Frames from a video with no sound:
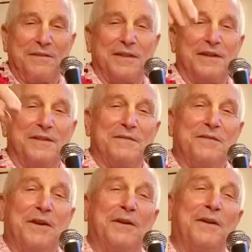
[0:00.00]
things.
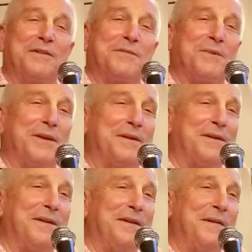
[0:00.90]
Very sweet.
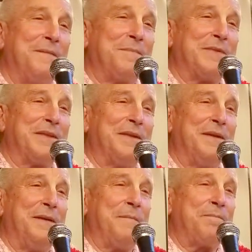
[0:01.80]

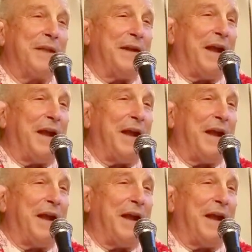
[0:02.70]
And